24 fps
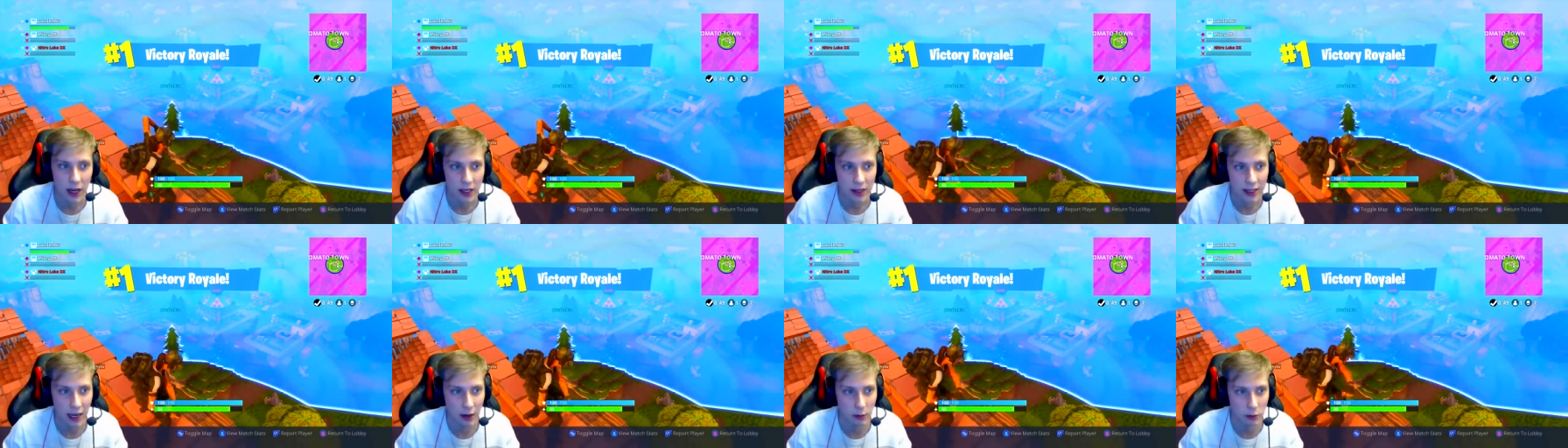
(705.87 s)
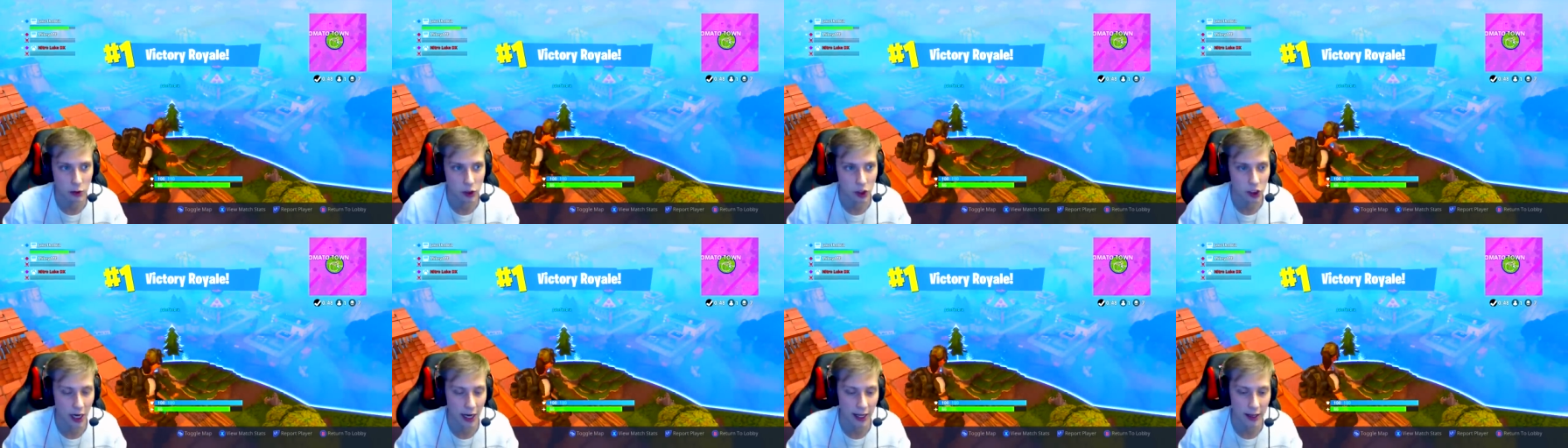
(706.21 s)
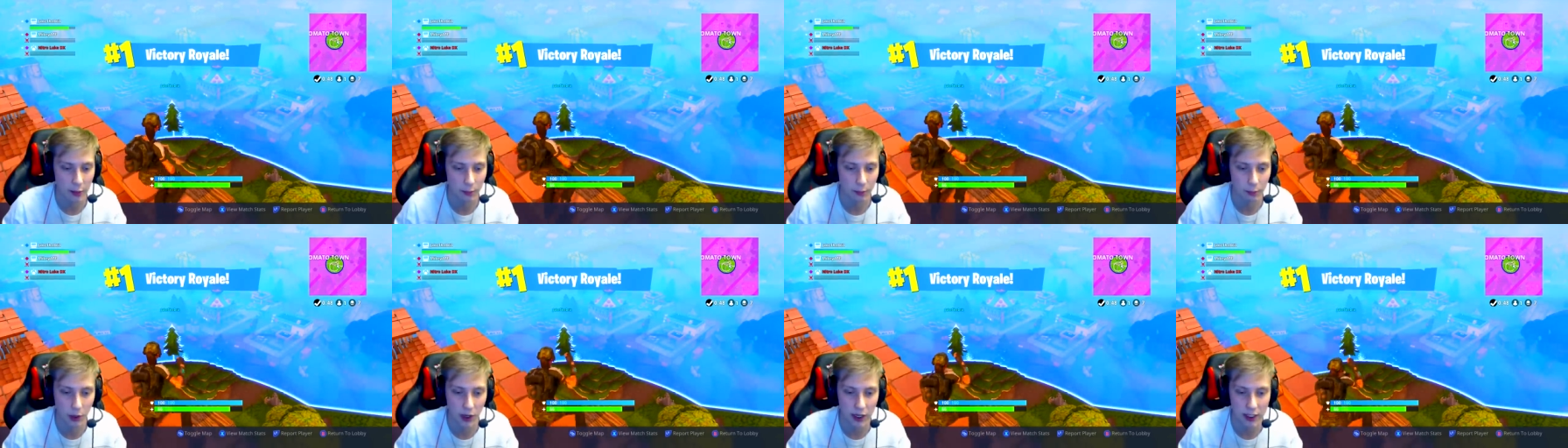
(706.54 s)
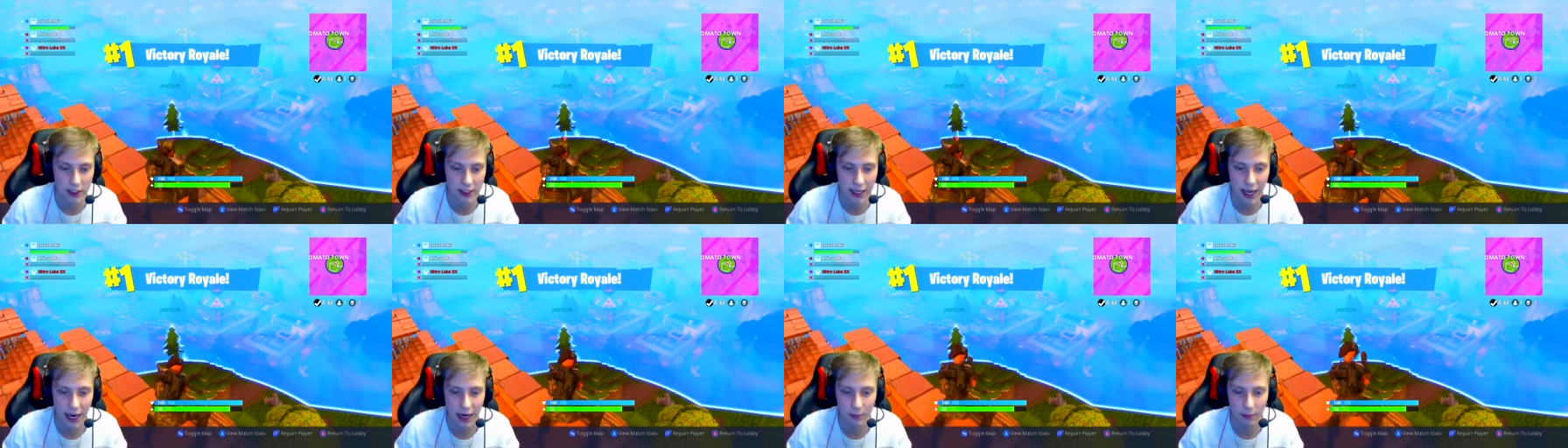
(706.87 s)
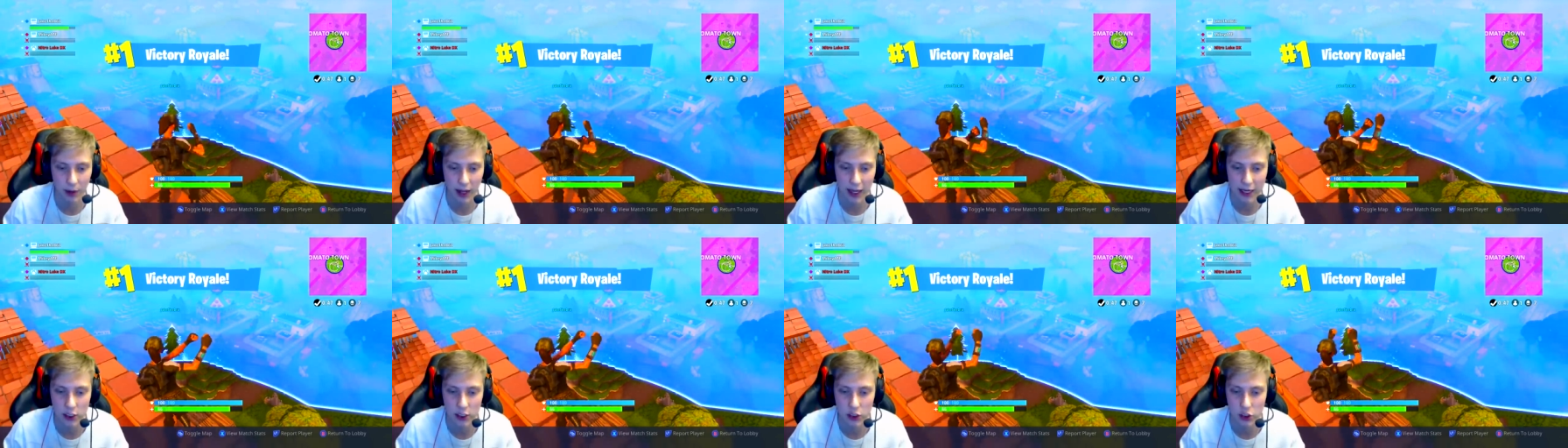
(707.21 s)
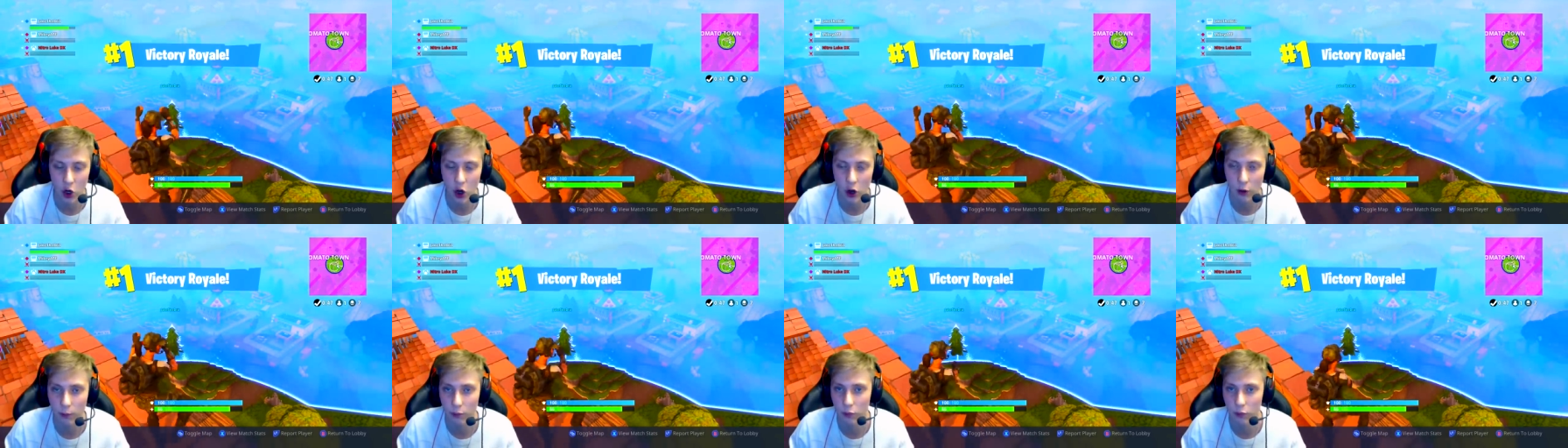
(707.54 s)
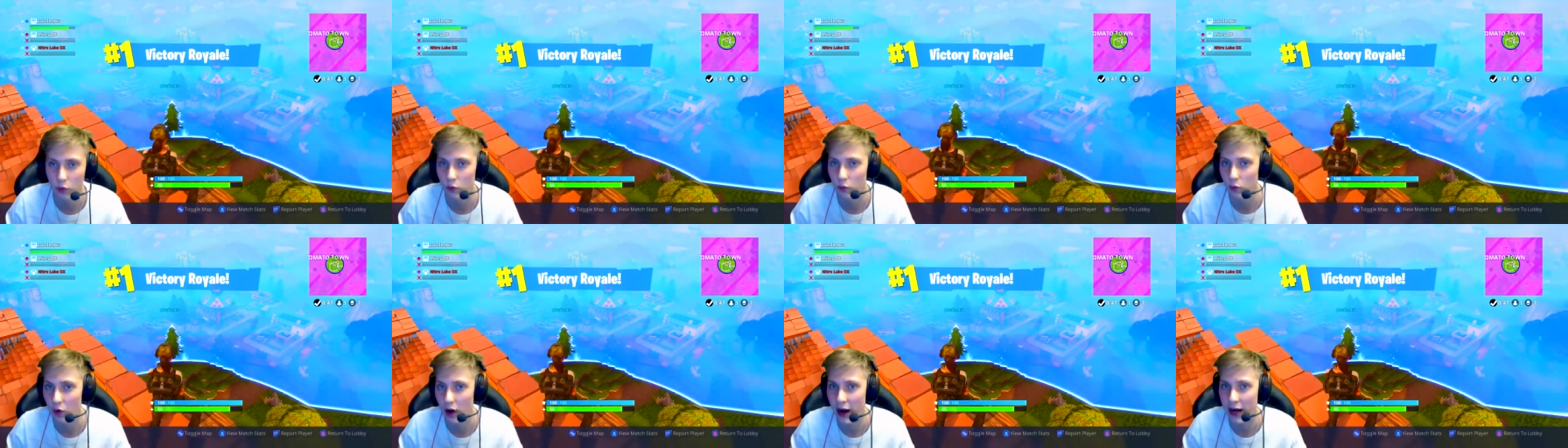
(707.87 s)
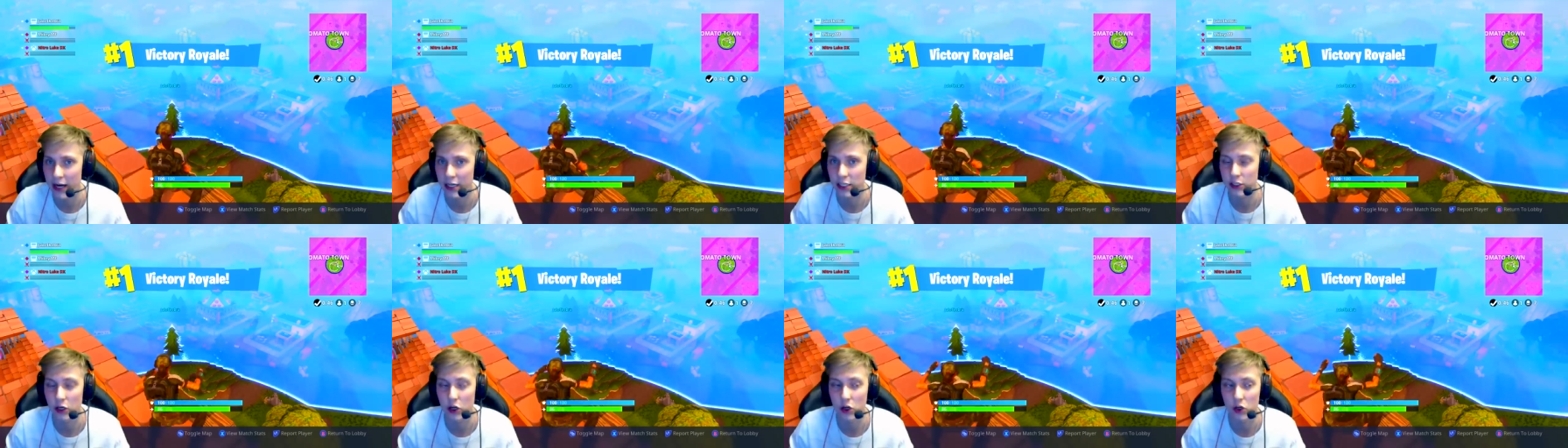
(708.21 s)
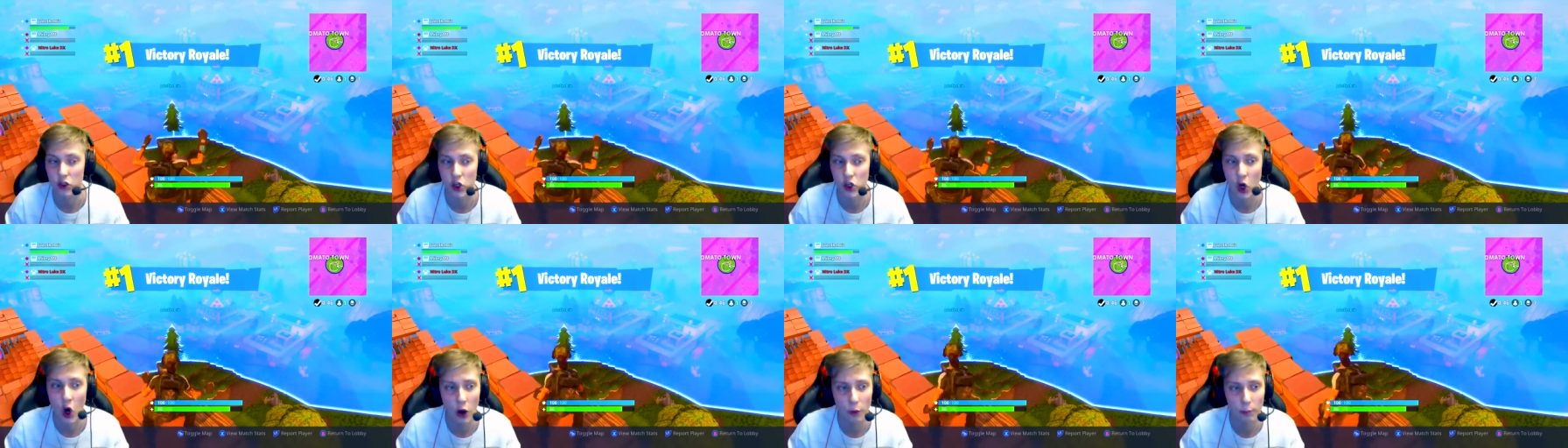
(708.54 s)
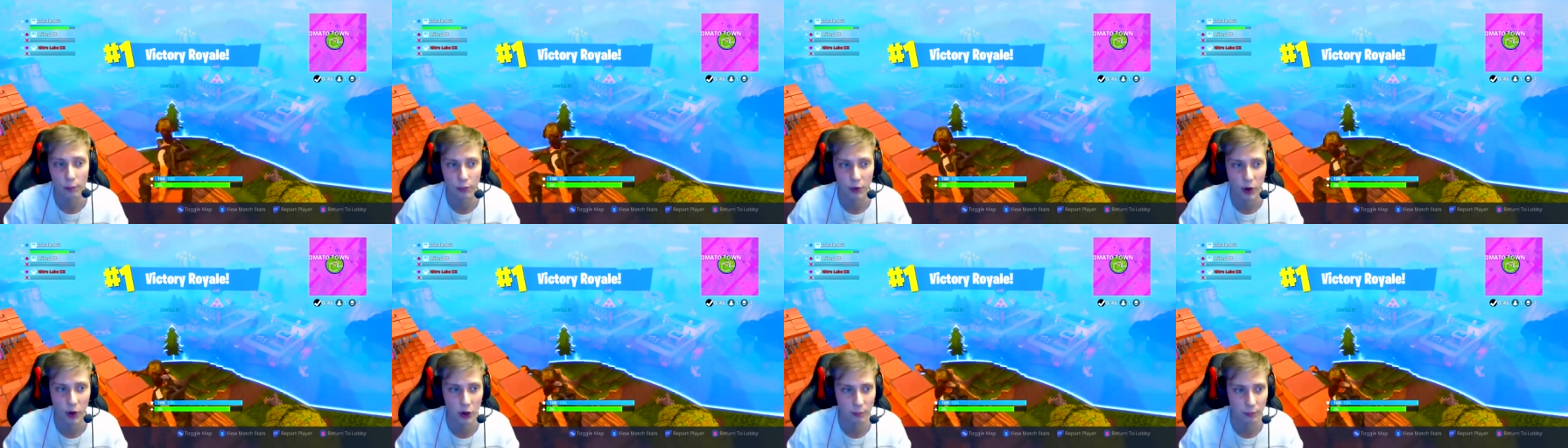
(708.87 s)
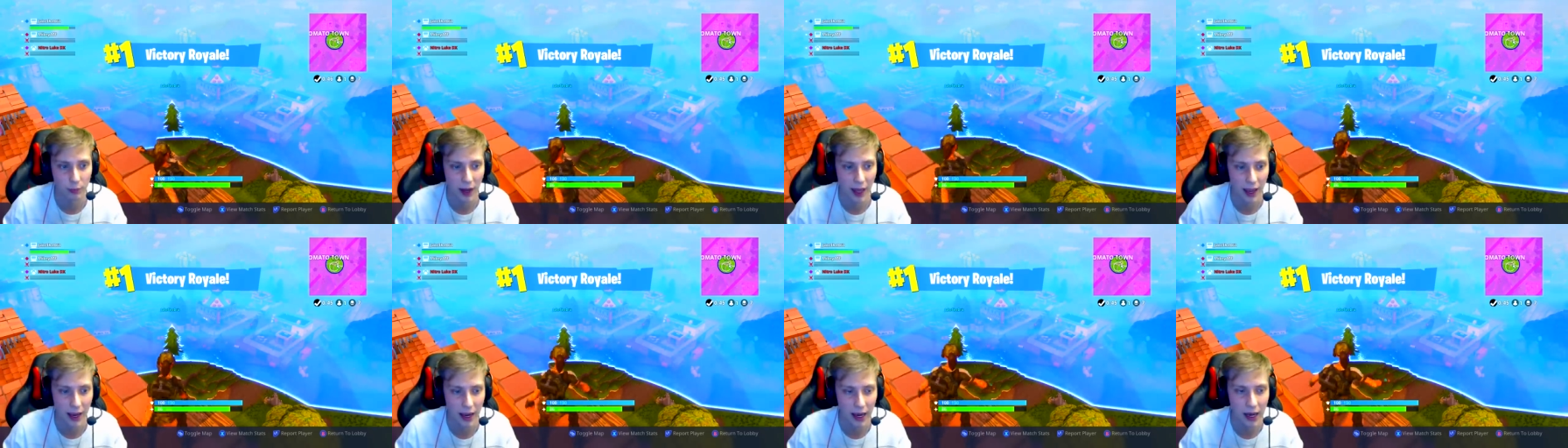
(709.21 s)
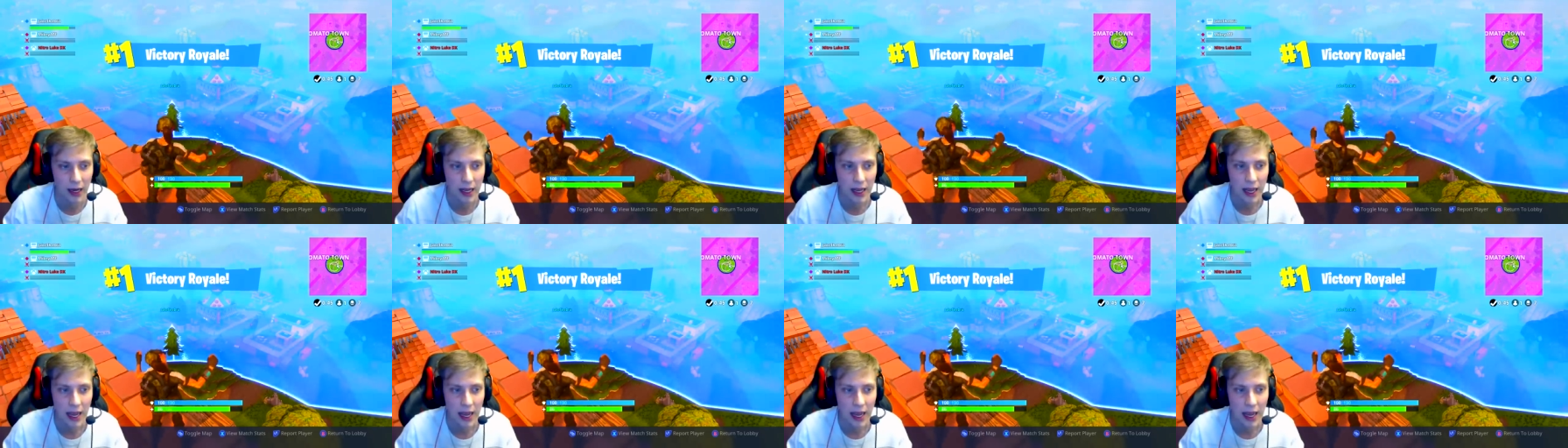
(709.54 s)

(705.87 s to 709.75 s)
That was Jake the Brits gameplay, top range, top pro player,